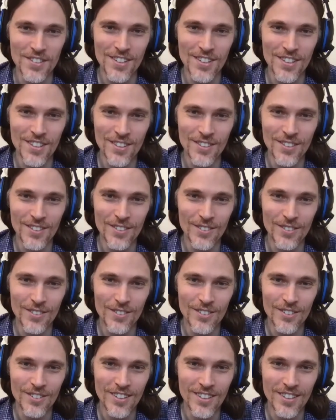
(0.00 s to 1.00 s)

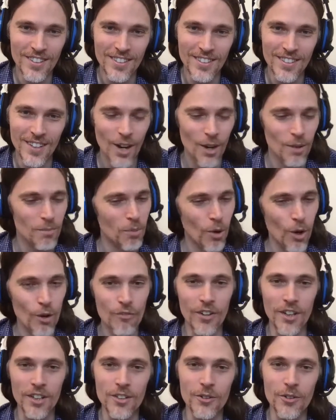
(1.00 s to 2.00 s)
Roussani. Oh,
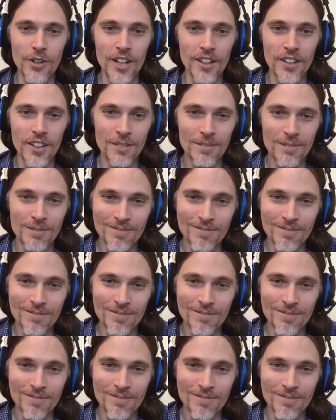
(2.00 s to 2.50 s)
perfect. You nailed it.